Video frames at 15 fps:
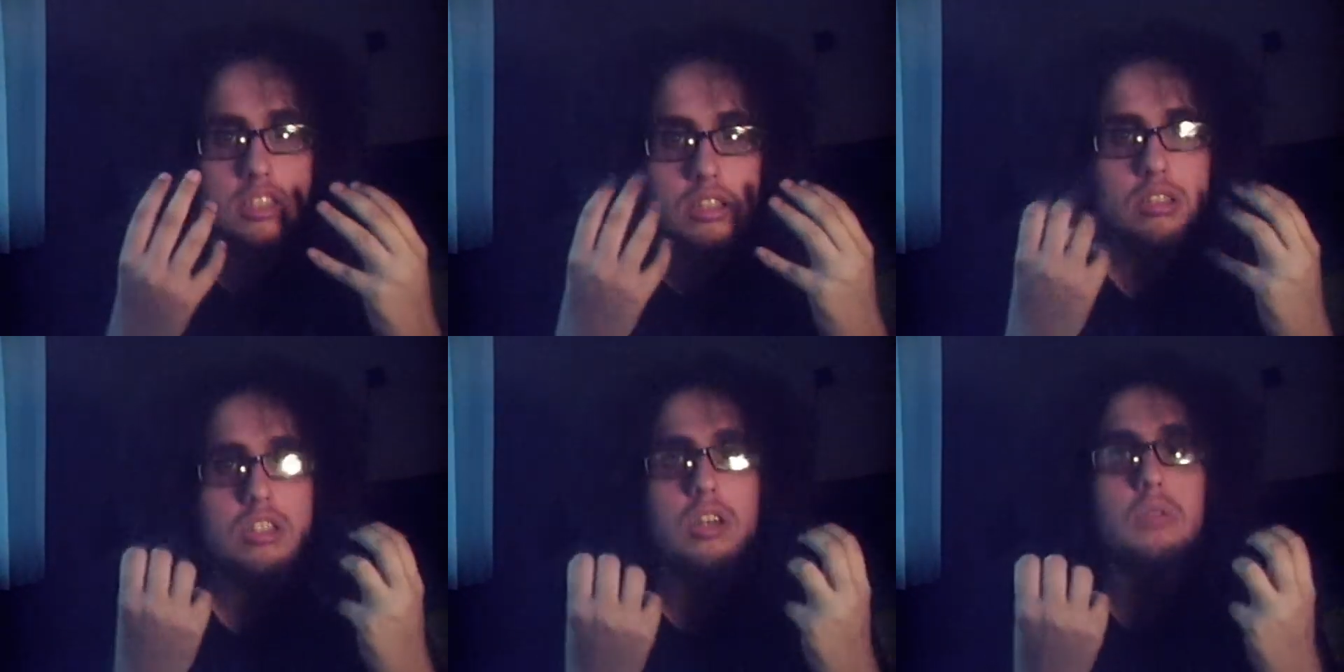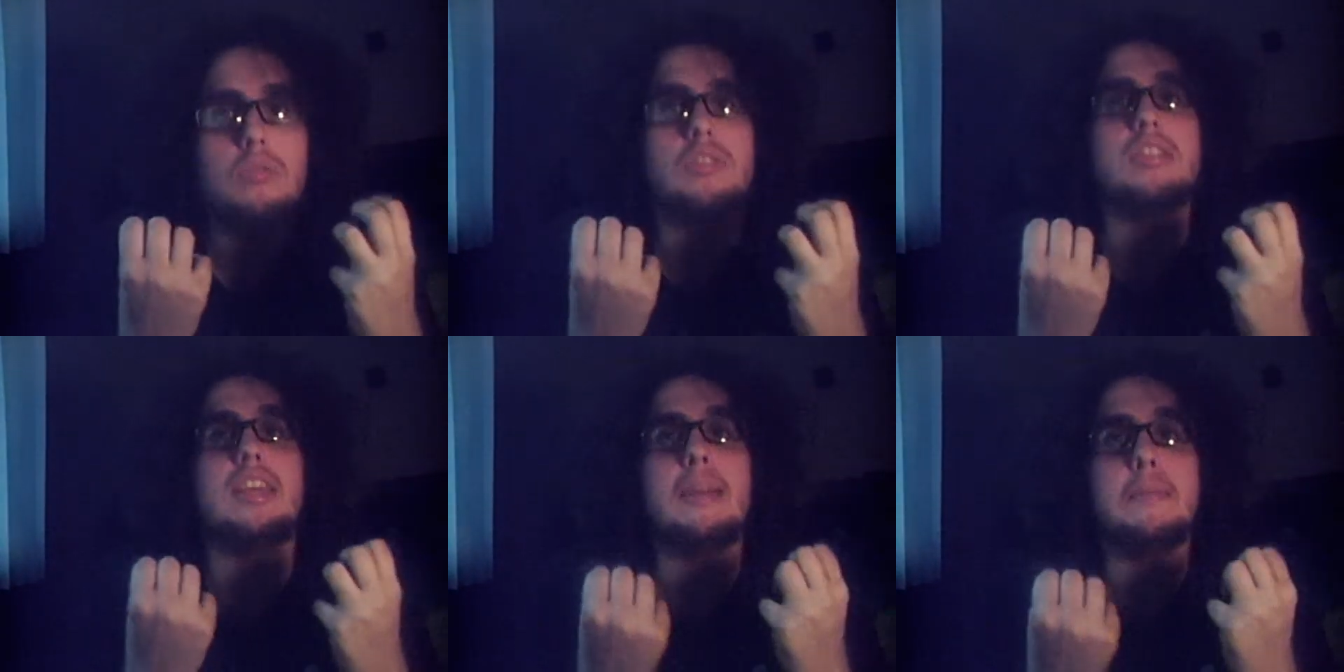
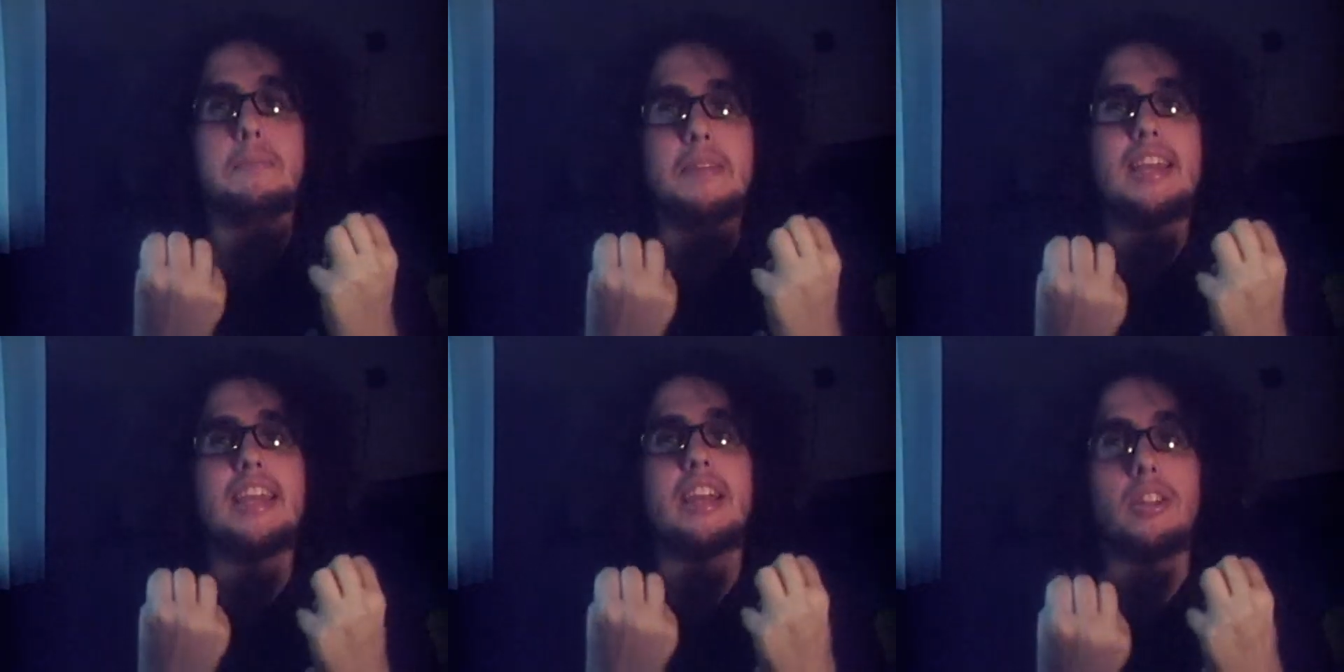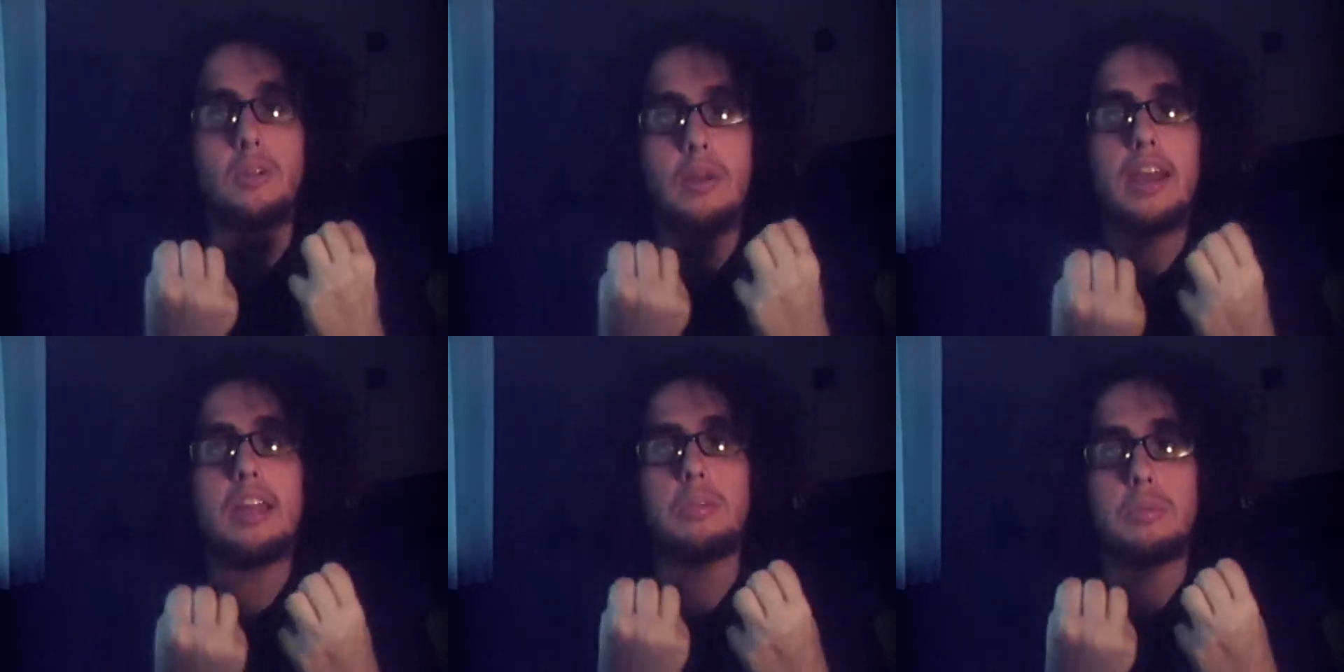so deeply
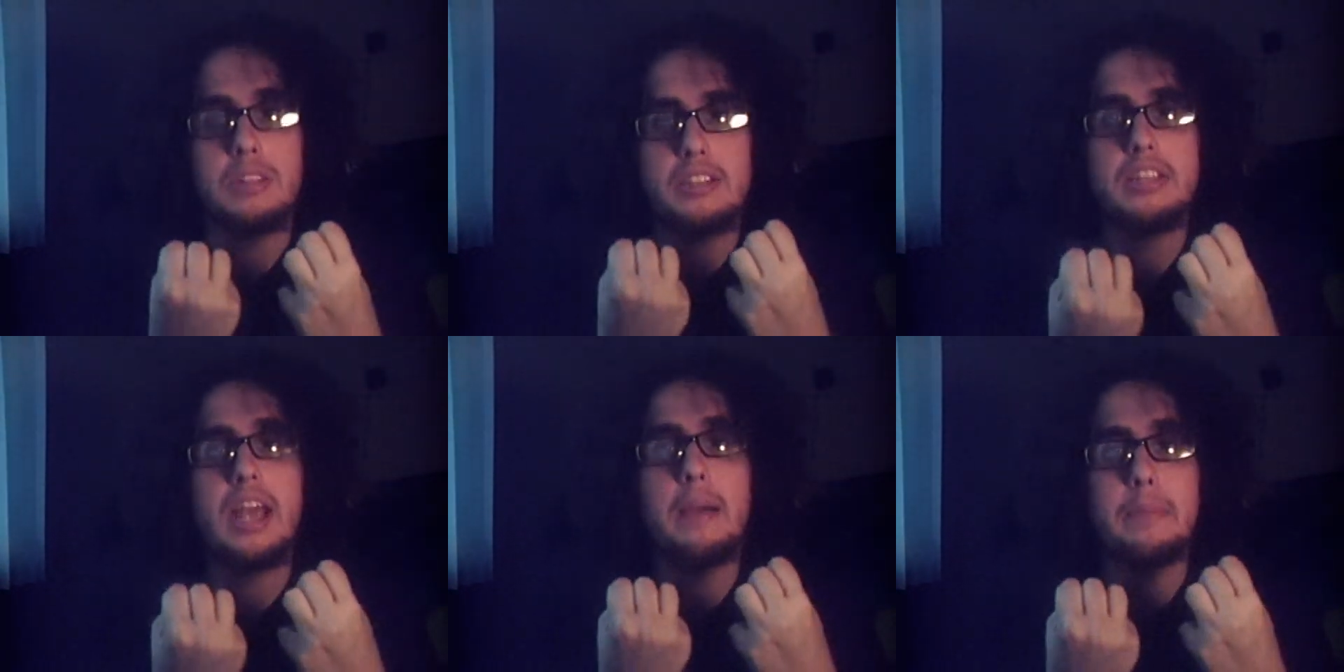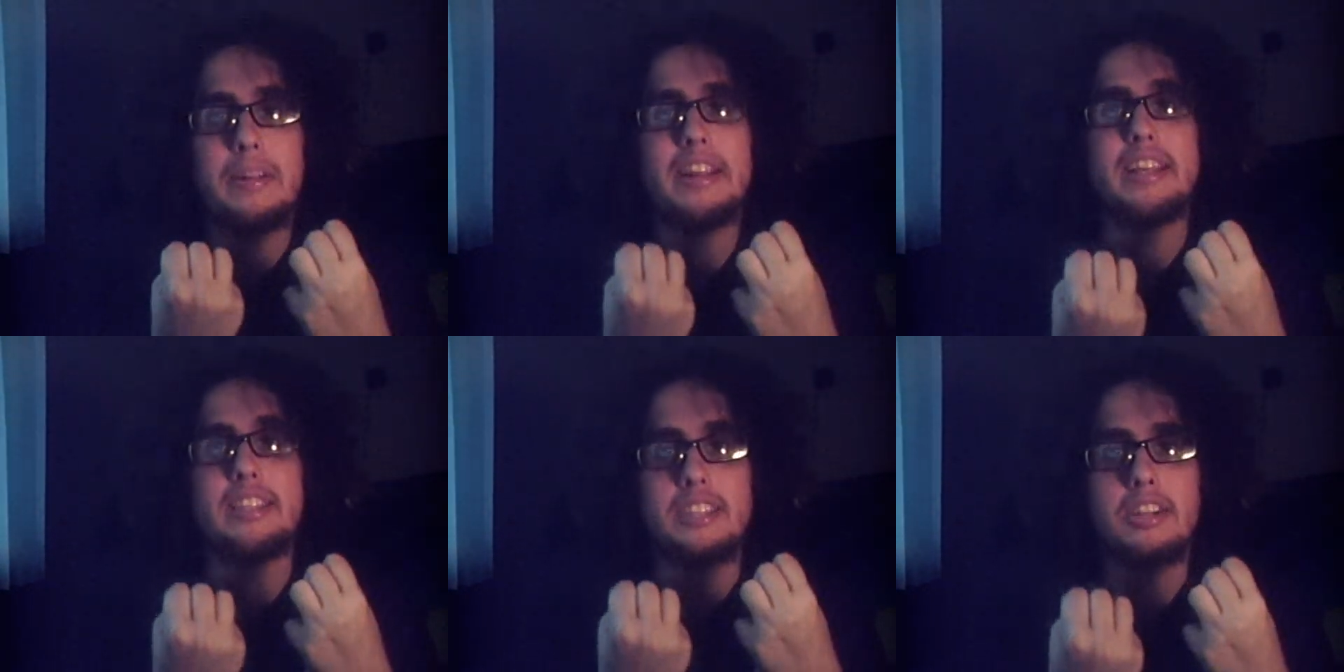ingrained with
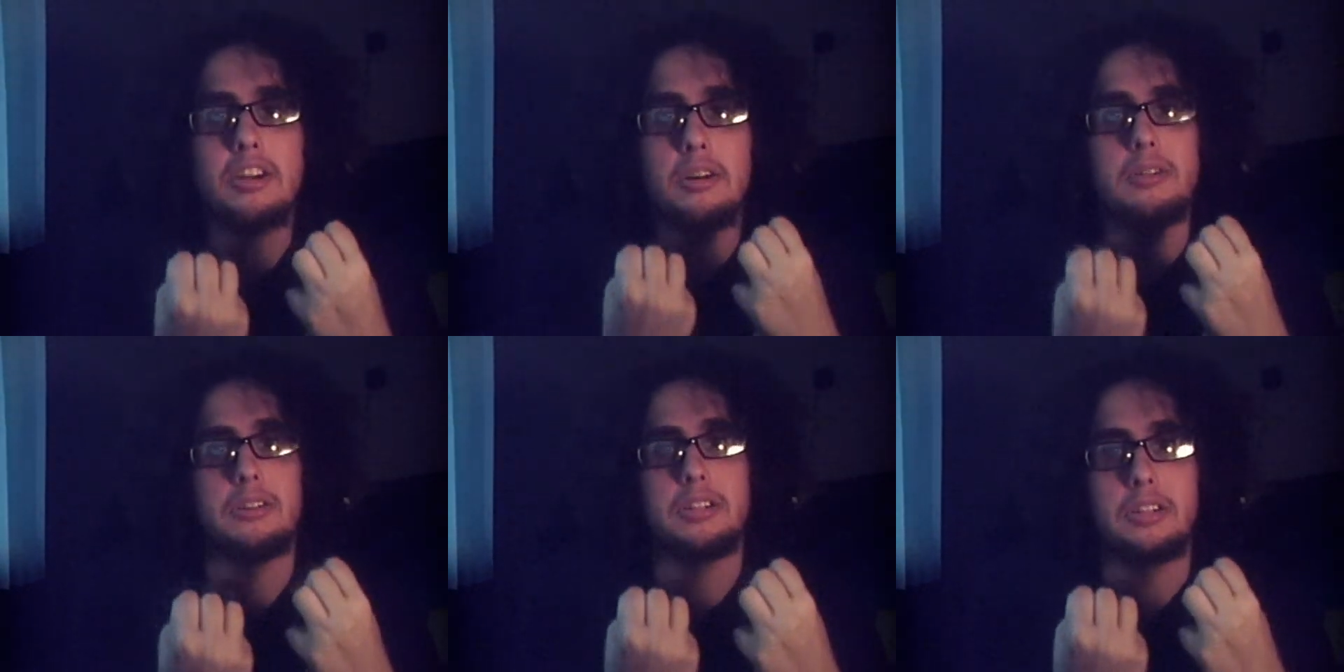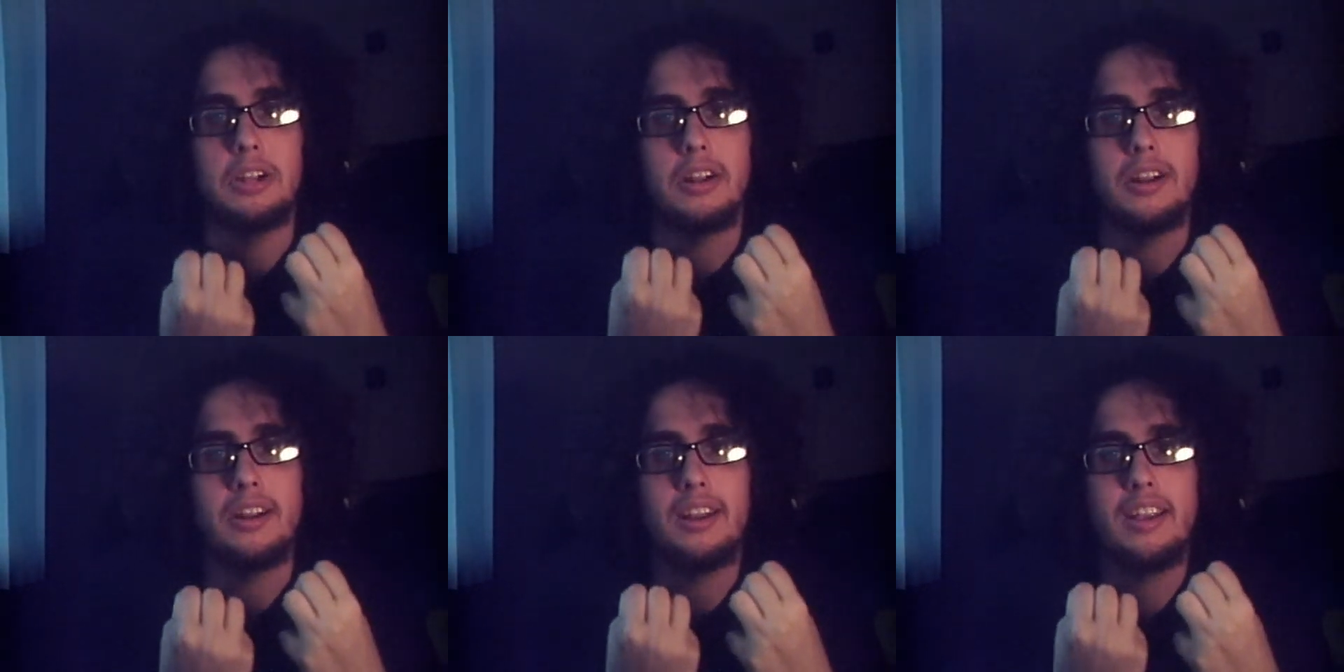Japanese
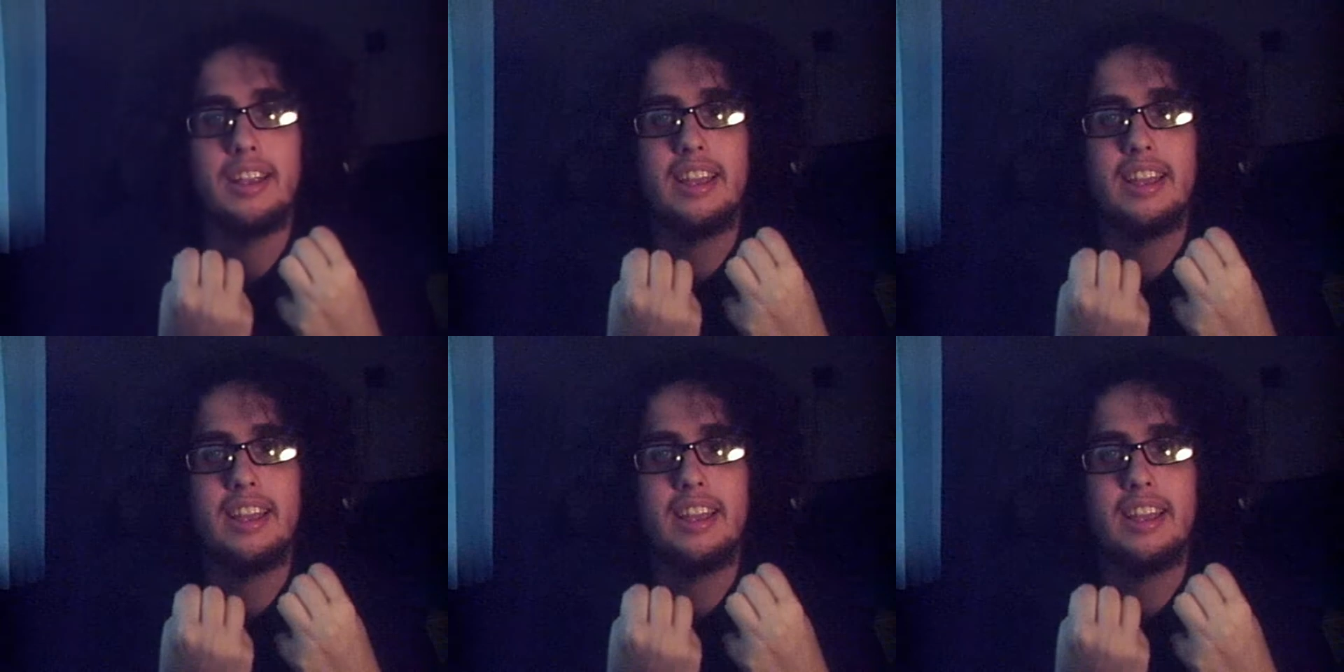culture.